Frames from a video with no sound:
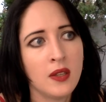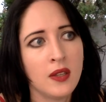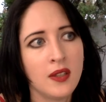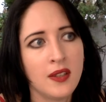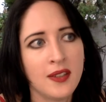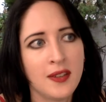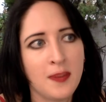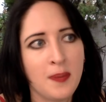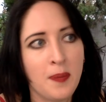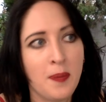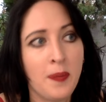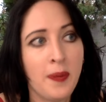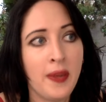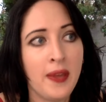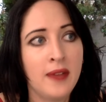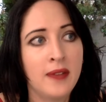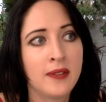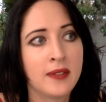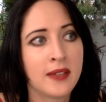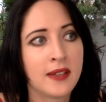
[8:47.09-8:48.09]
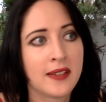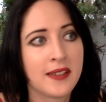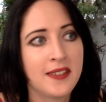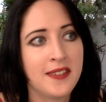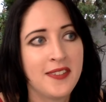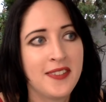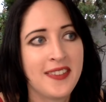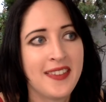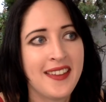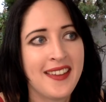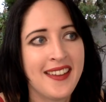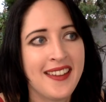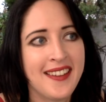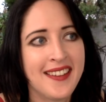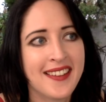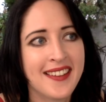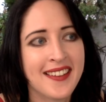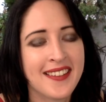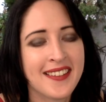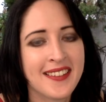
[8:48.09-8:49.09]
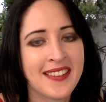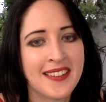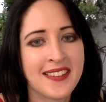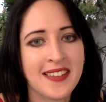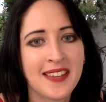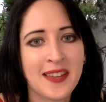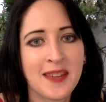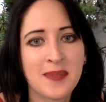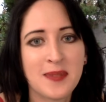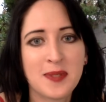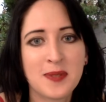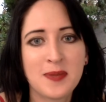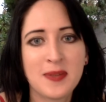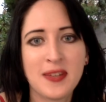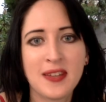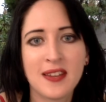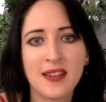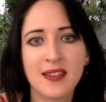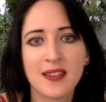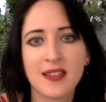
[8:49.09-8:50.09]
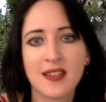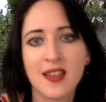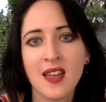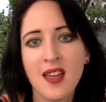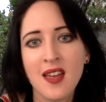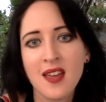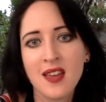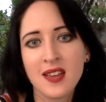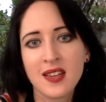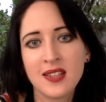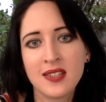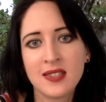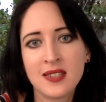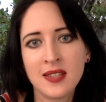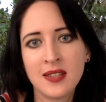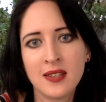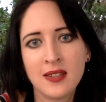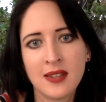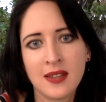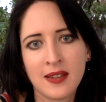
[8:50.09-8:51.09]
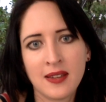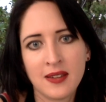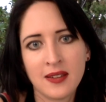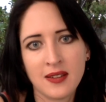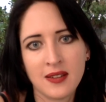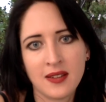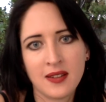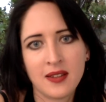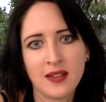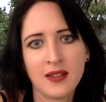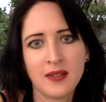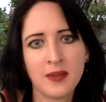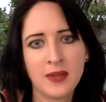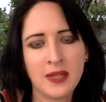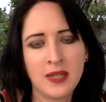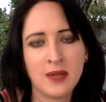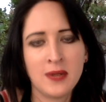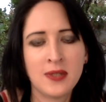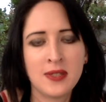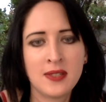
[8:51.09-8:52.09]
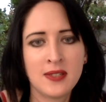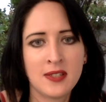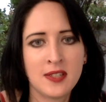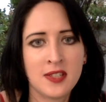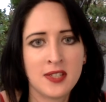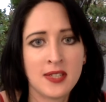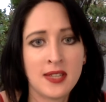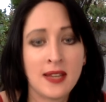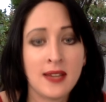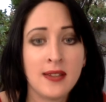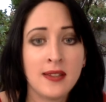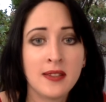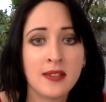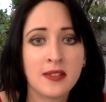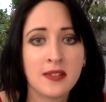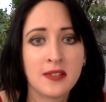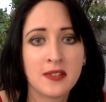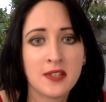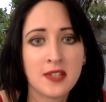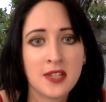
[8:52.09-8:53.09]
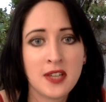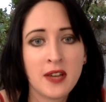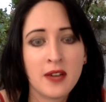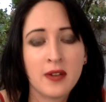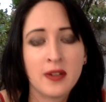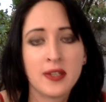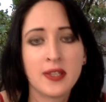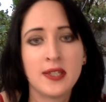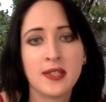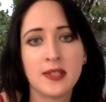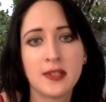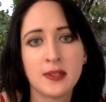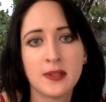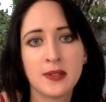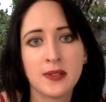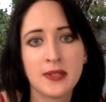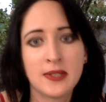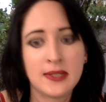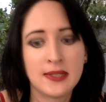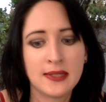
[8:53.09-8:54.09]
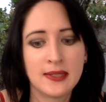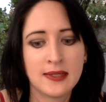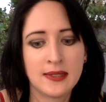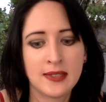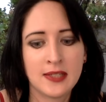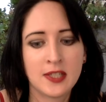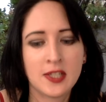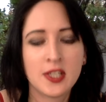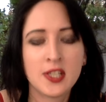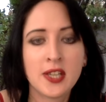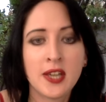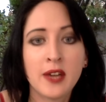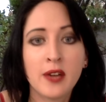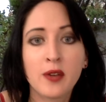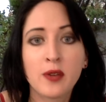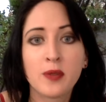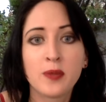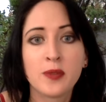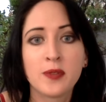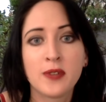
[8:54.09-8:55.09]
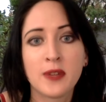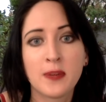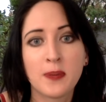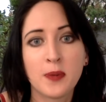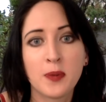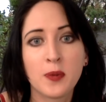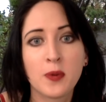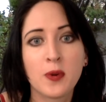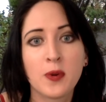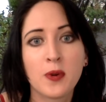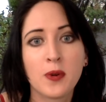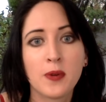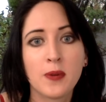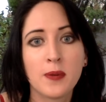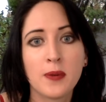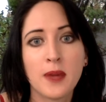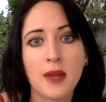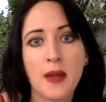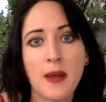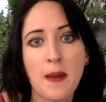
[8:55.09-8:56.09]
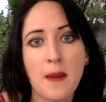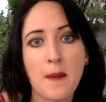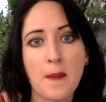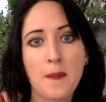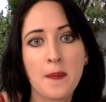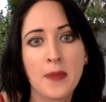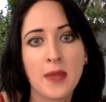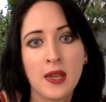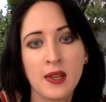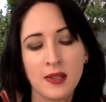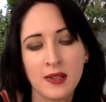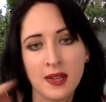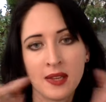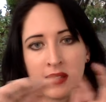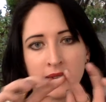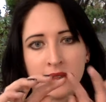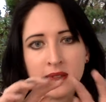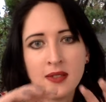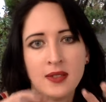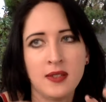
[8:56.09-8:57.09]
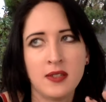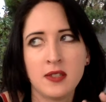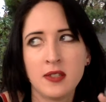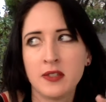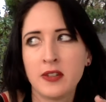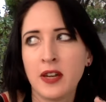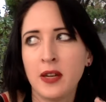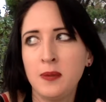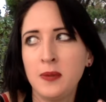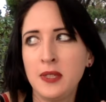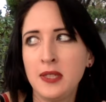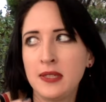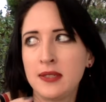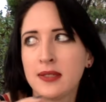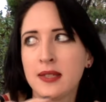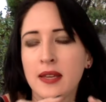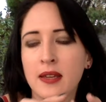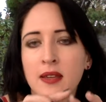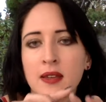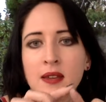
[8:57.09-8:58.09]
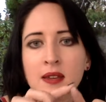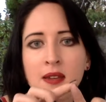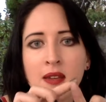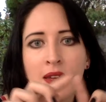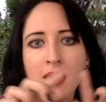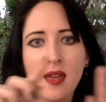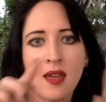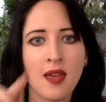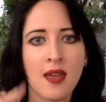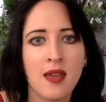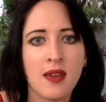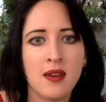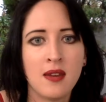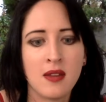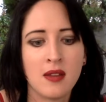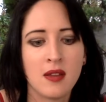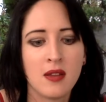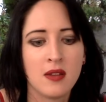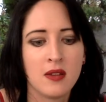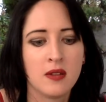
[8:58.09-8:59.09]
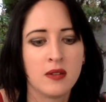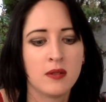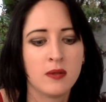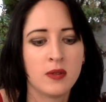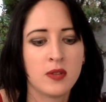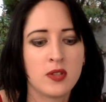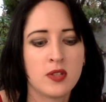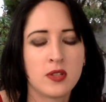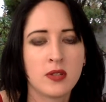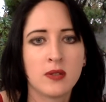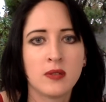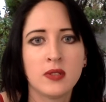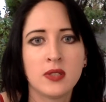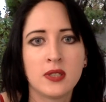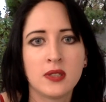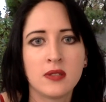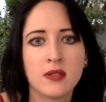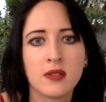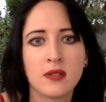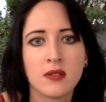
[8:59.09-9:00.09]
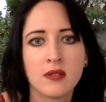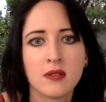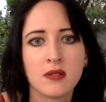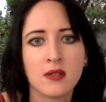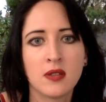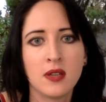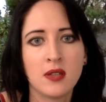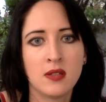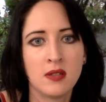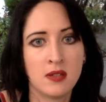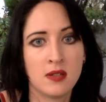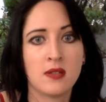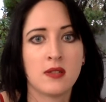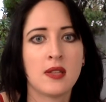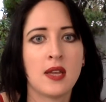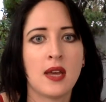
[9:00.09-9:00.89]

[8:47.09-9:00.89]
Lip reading: he bailed out of there and came to me. He said that when he was standing there in the shower, he saw this shadow move up the wall. Like he described it as like a head with shoulders and just